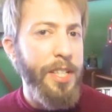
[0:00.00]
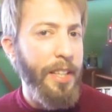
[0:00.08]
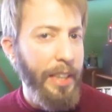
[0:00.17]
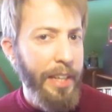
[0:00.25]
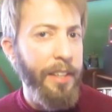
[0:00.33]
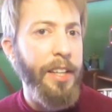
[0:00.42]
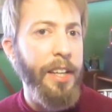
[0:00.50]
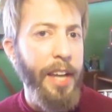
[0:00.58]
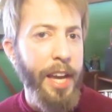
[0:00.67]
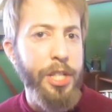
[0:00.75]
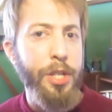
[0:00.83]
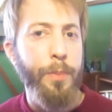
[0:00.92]
is a clear
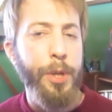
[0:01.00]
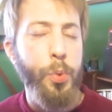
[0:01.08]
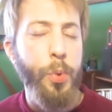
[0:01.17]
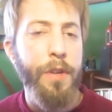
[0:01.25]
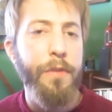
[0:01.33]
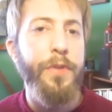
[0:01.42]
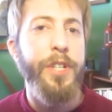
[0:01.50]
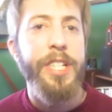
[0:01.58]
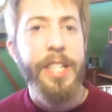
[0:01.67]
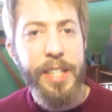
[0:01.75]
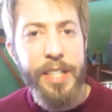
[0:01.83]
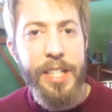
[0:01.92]
connection between
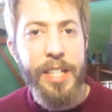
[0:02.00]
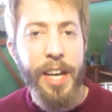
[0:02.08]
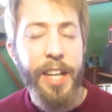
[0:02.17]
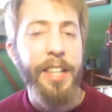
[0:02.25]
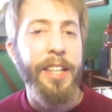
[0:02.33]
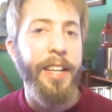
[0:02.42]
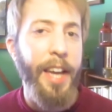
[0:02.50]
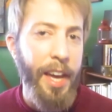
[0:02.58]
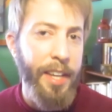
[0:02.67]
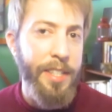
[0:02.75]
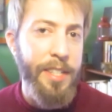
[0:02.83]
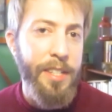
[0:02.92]
fertility and
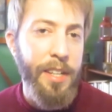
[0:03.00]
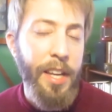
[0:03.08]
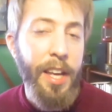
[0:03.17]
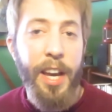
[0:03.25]
cats,